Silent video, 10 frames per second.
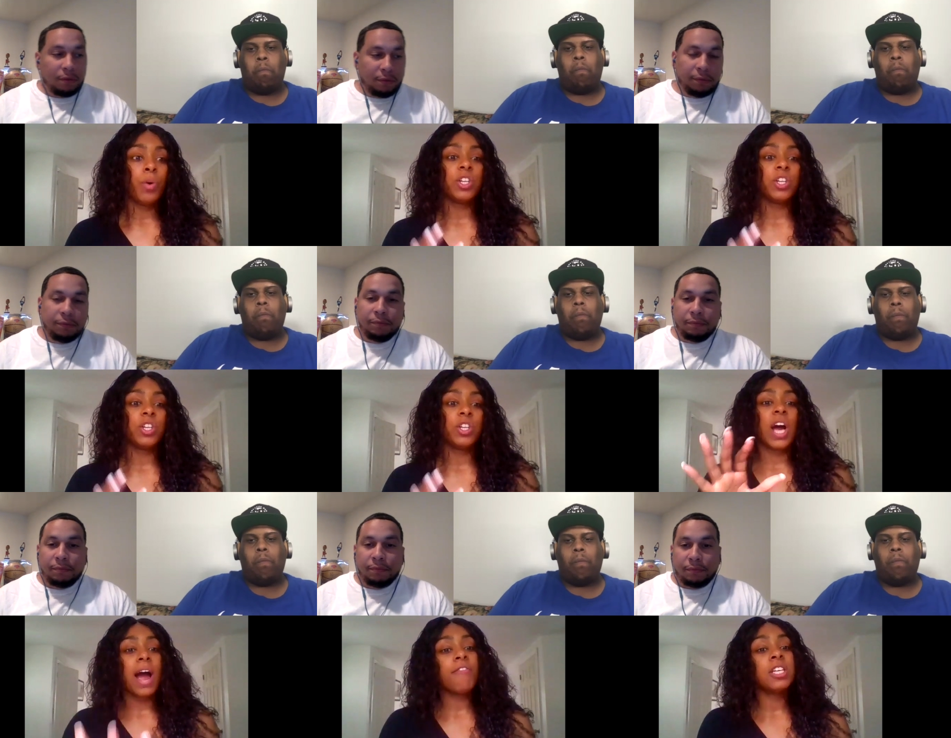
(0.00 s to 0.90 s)
Speaker 1: which
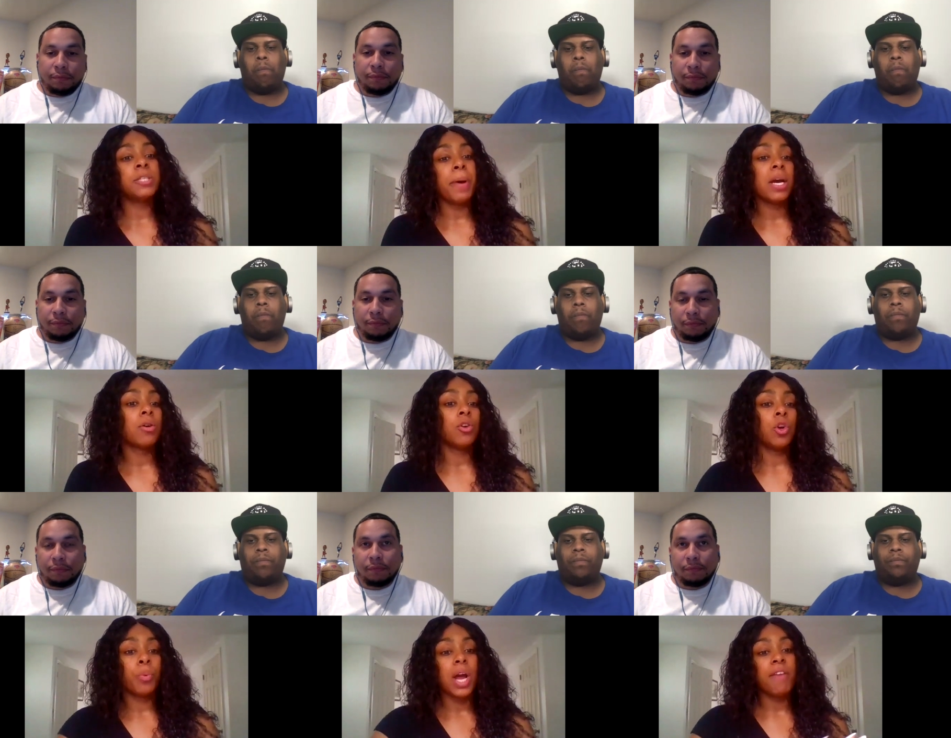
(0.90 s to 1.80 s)
I respect,
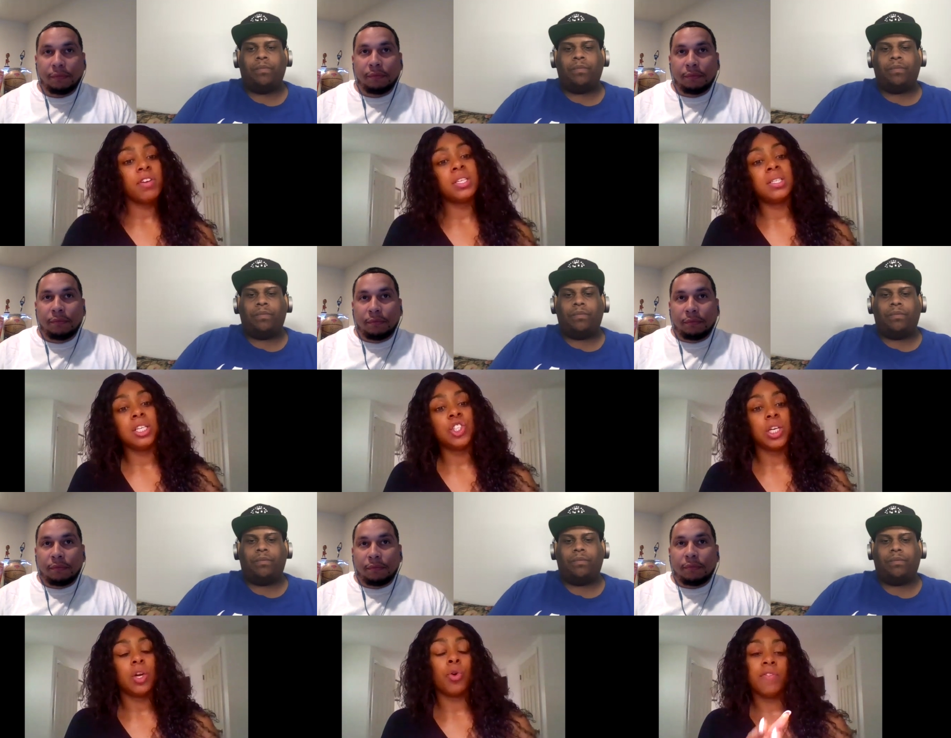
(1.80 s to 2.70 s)
you know, whatever
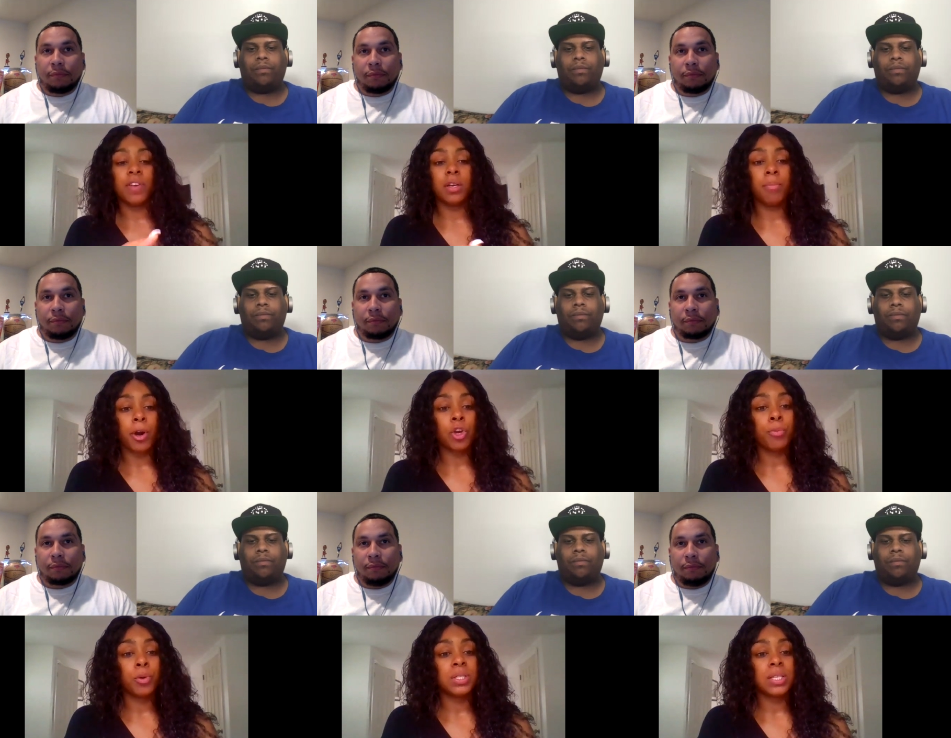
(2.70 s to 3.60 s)
decision, or even Mark
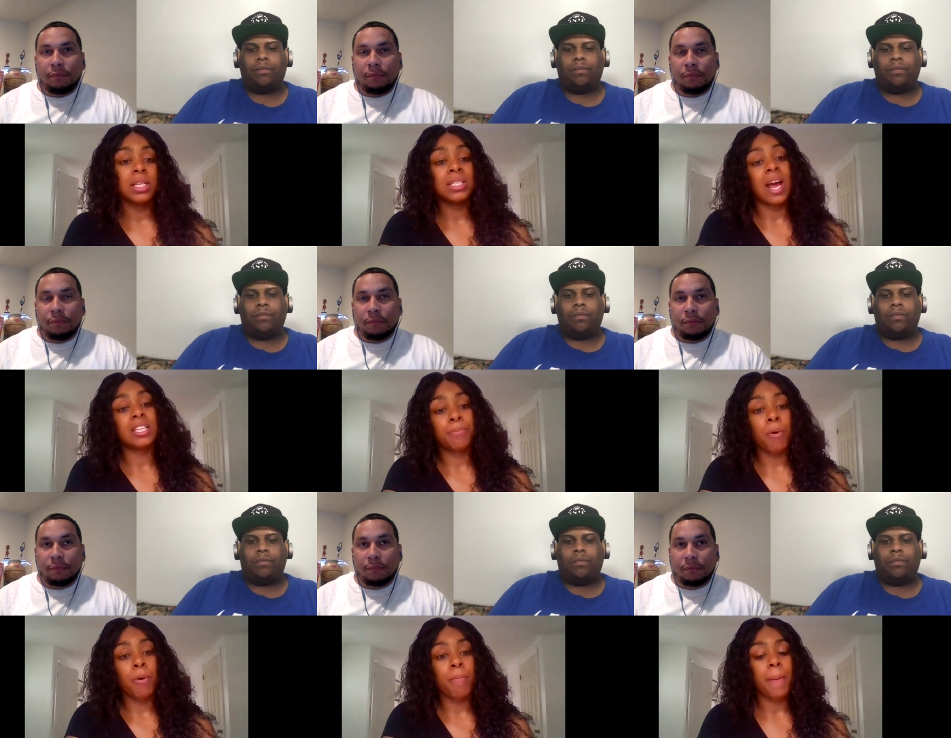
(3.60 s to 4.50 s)
Cuban who said, "Listen, I
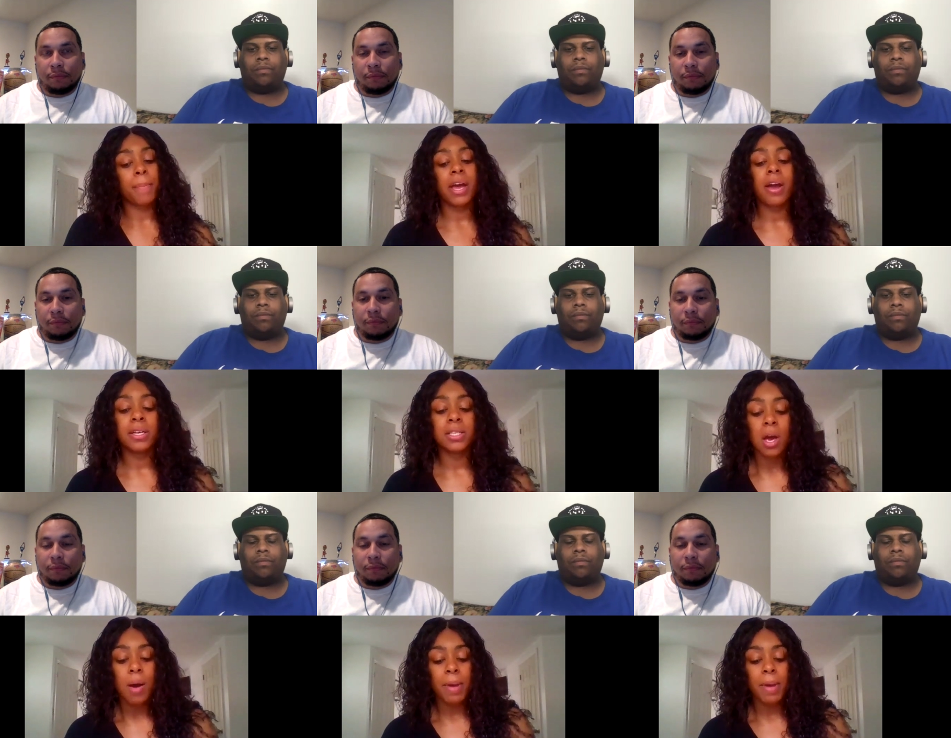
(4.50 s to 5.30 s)
support my players."